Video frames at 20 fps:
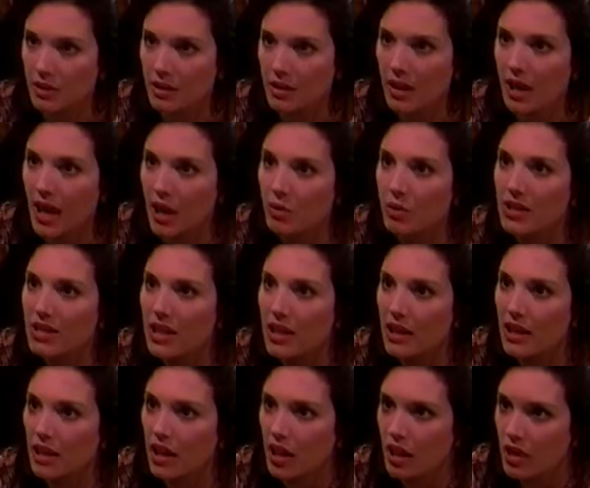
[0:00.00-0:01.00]
That I will
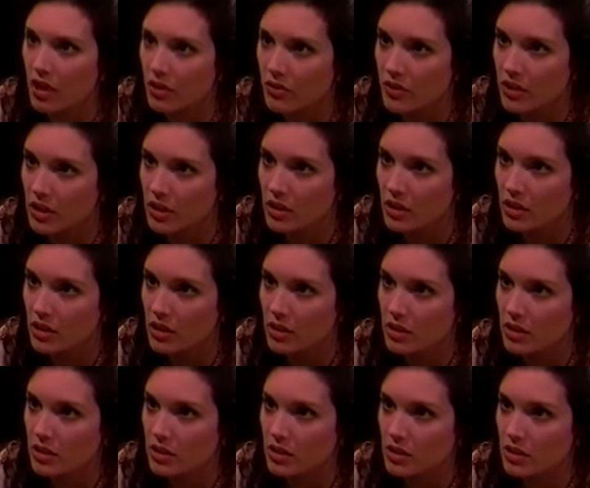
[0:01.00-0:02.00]
take care of
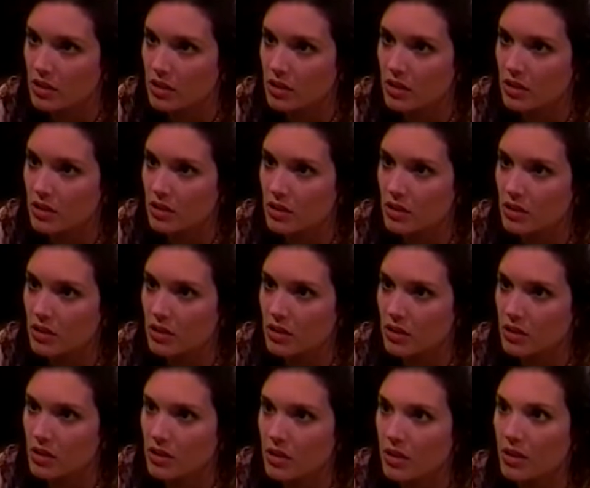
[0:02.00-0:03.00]
it. How?
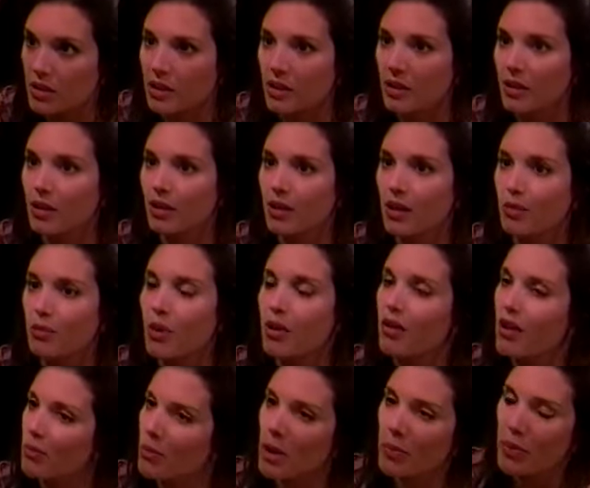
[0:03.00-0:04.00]

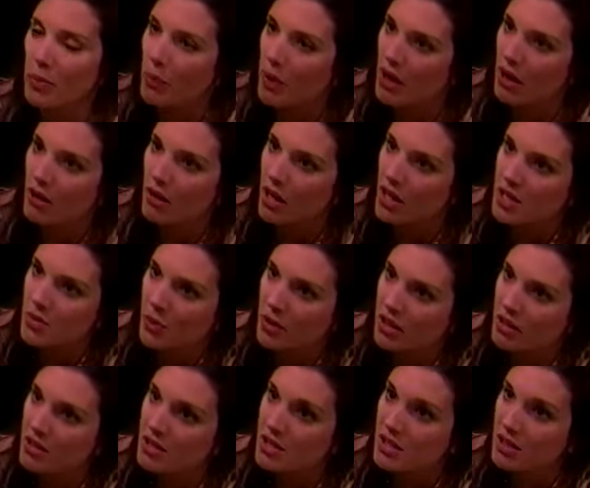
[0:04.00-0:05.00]
Mother, I may be paralyzed, but
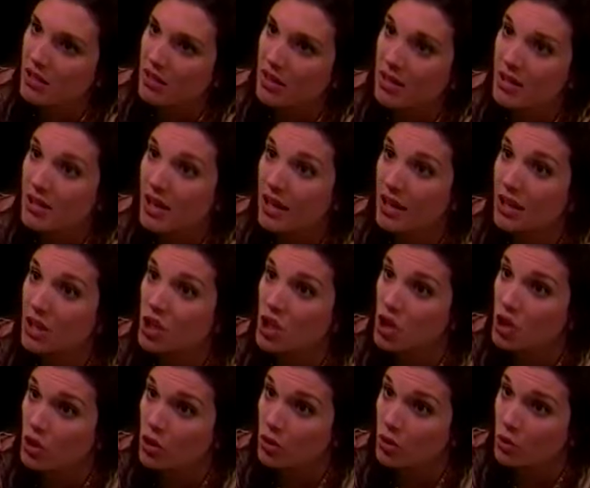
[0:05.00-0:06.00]
there are still things I can
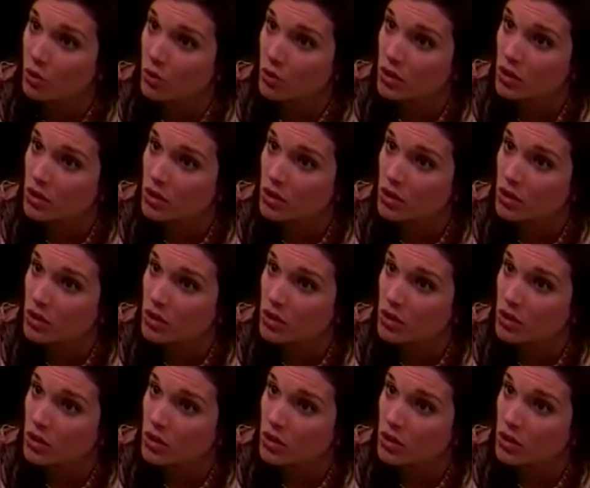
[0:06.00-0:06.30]
do.